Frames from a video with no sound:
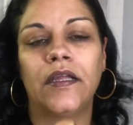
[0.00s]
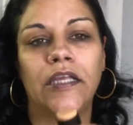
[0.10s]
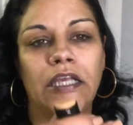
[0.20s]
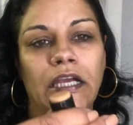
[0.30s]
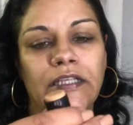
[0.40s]

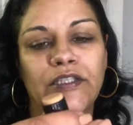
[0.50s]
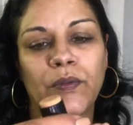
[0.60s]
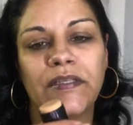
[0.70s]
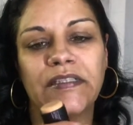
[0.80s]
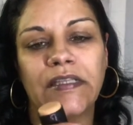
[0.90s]
You
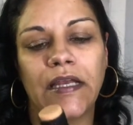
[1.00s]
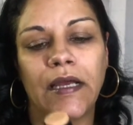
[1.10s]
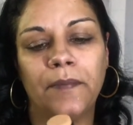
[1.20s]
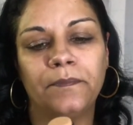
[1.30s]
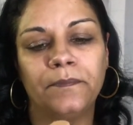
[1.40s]
twist it
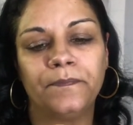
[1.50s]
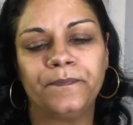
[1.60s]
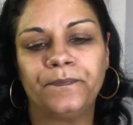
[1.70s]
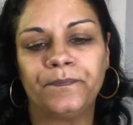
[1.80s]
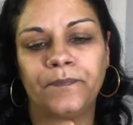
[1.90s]
up.
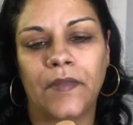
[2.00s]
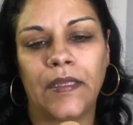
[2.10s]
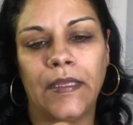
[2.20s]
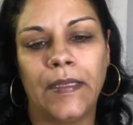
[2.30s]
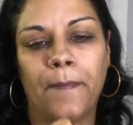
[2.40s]

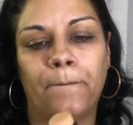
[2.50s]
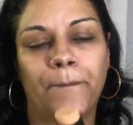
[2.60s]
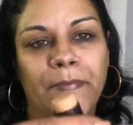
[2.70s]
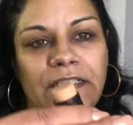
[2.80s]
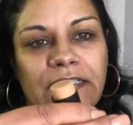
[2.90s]
Yep,
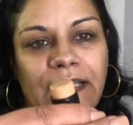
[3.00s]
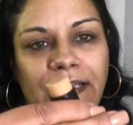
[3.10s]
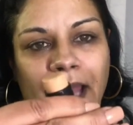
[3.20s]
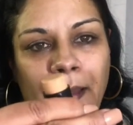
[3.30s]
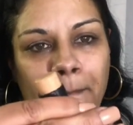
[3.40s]
just like
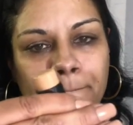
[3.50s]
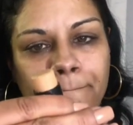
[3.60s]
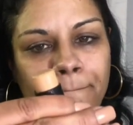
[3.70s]
that.